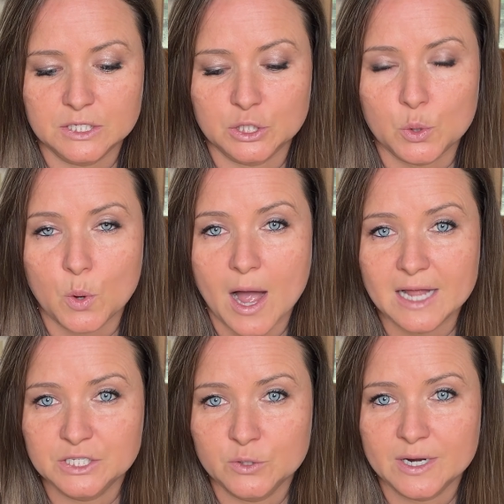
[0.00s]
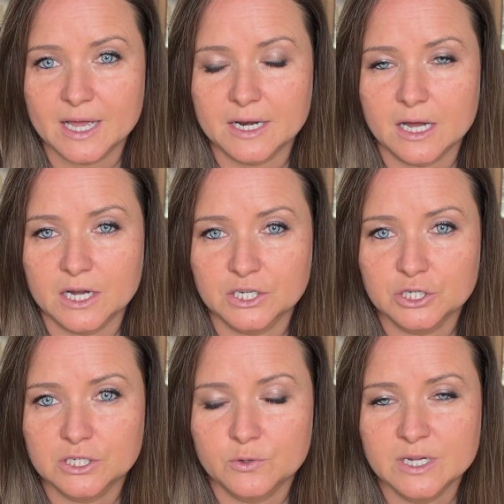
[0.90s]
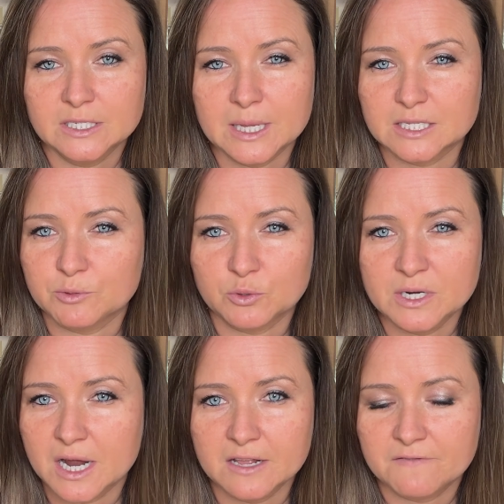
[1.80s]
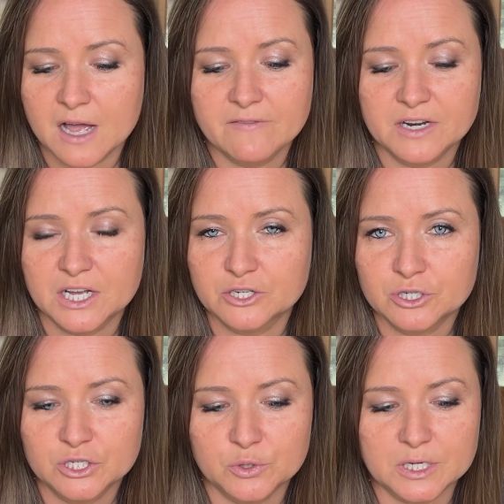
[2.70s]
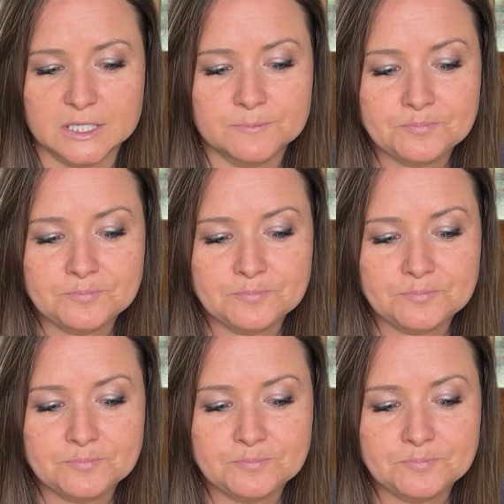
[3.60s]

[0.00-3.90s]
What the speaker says: So I do it at 100 degrees or less, between 95 and 100 degrees.